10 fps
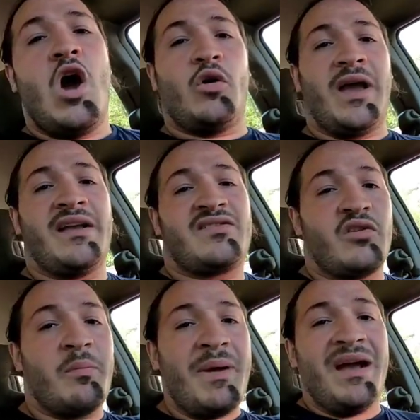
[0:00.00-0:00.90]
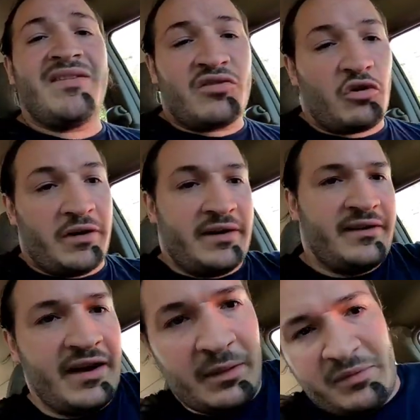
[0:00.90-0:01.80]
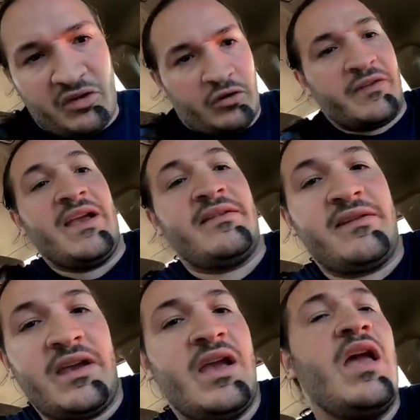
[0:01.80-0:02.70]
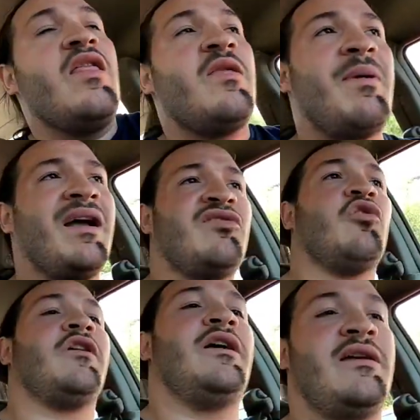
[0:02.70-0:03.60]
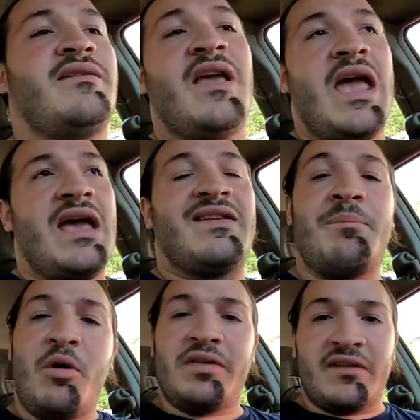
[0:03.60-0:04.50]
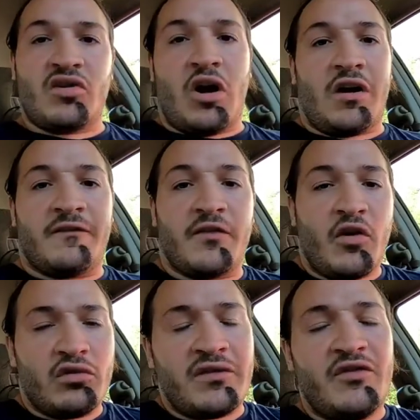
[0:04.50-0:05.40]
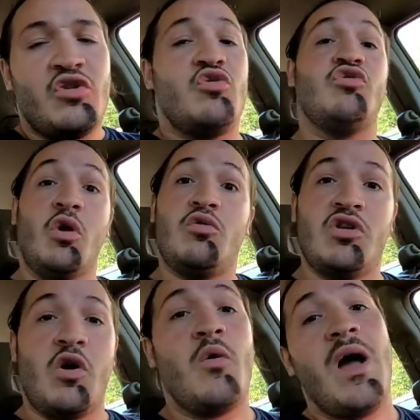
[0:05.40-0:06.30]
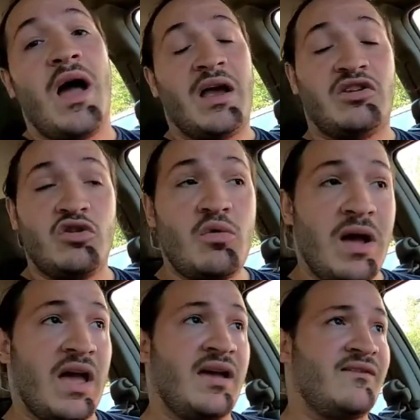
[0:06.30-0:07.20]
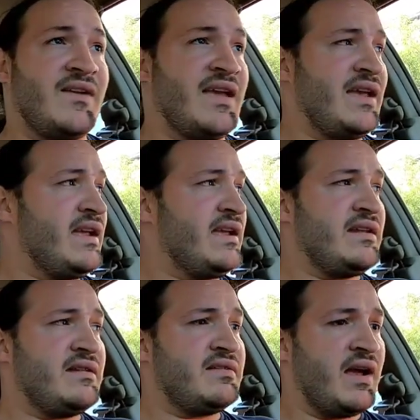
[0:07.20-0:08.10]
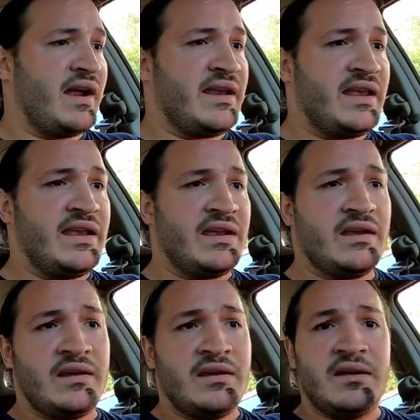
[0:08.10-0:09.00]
Okay, so the backstory is here. Let me turn off the AC. The backstory is I bought this car. For those of you who don't know, I do have a tiny,